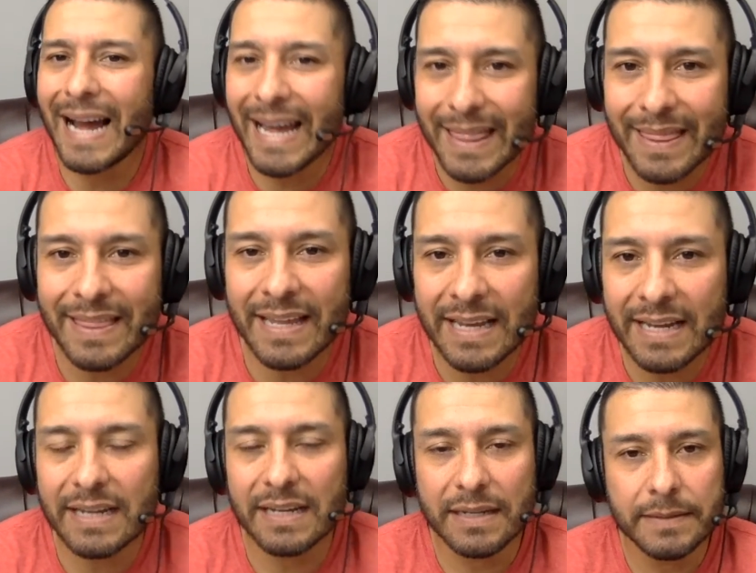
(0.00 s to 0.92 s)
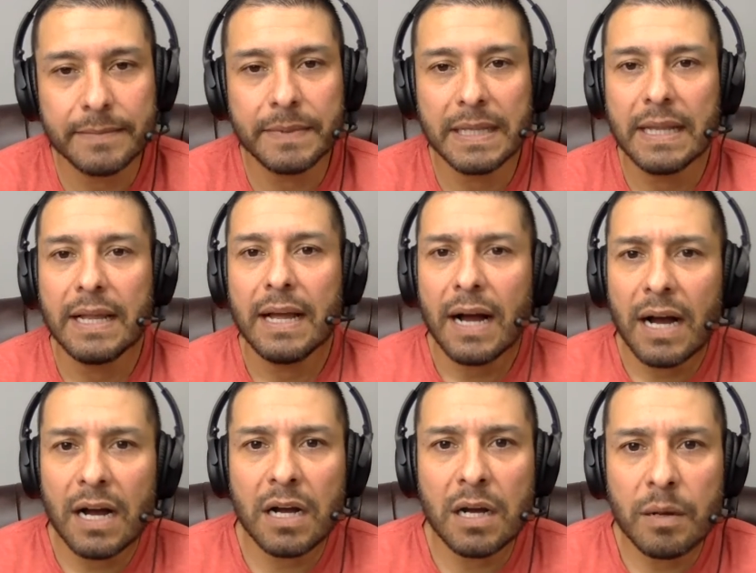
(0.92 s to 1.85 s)
I think
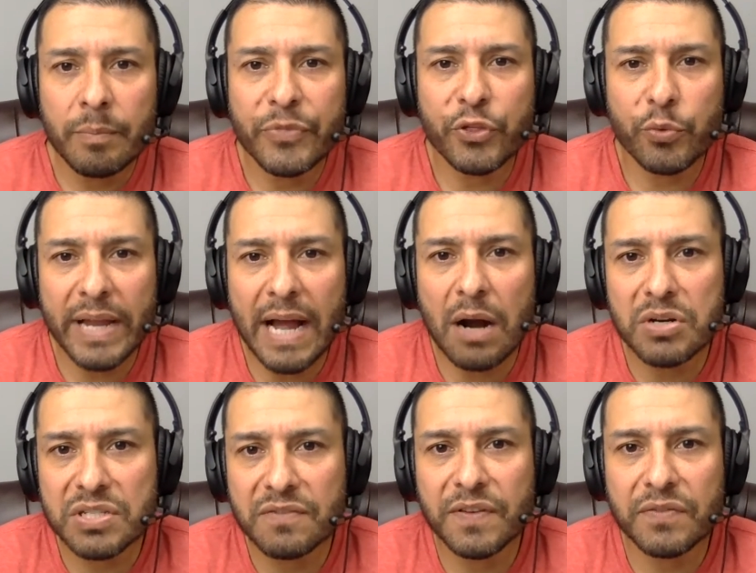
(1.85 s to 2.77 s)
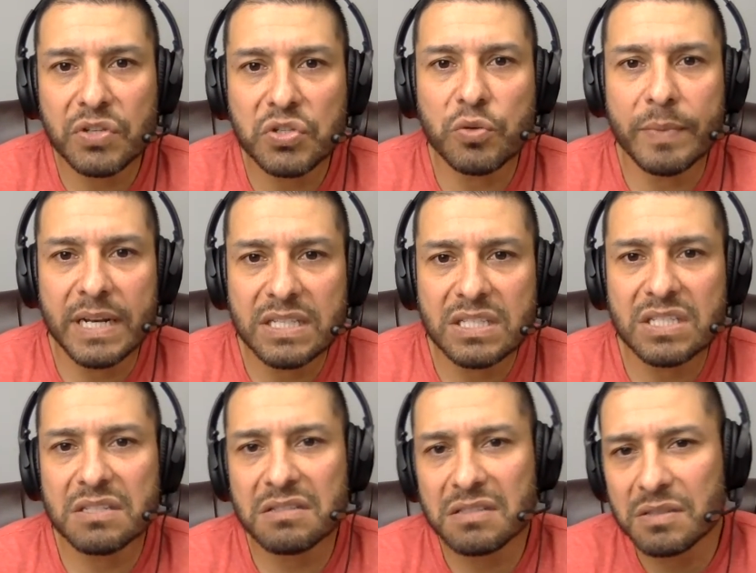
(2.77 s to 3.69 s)
3 hours and 52
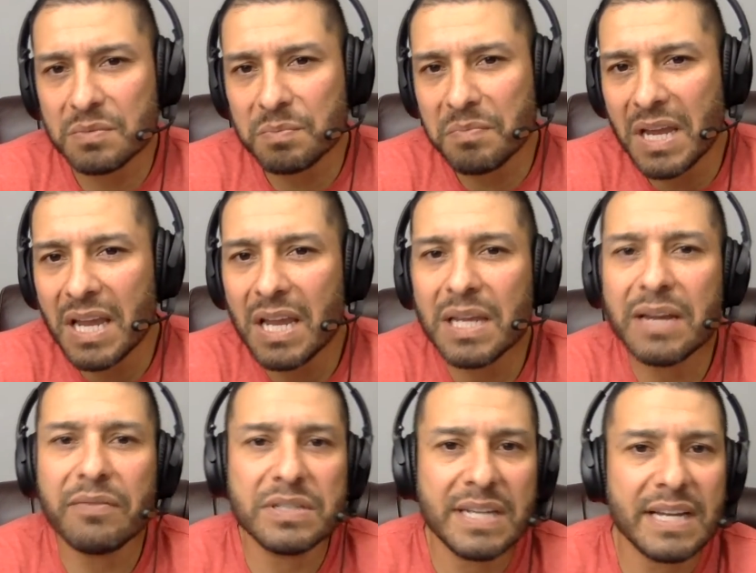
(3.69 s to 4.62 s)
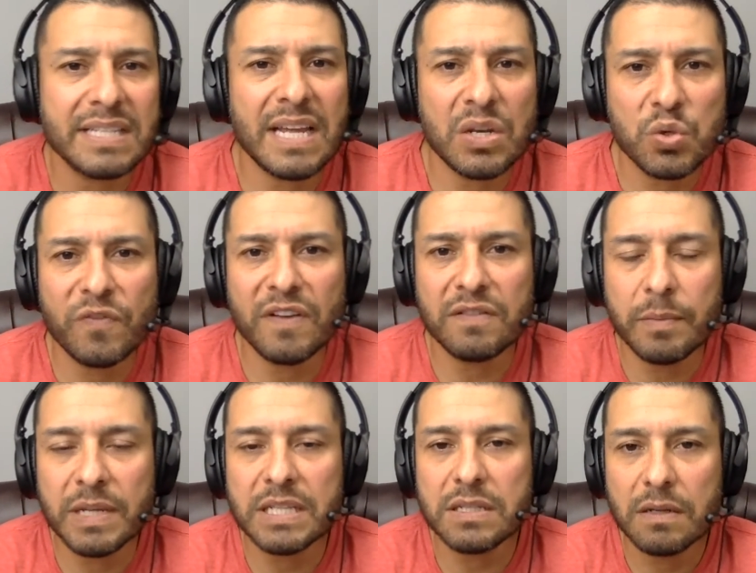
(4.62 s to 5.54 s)
minutes, may give or take 10 to 15
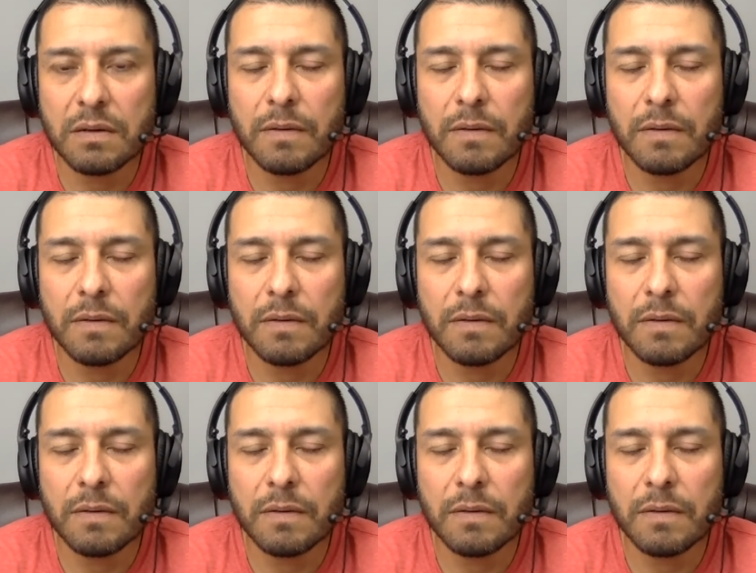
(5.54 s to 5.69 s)
minutes.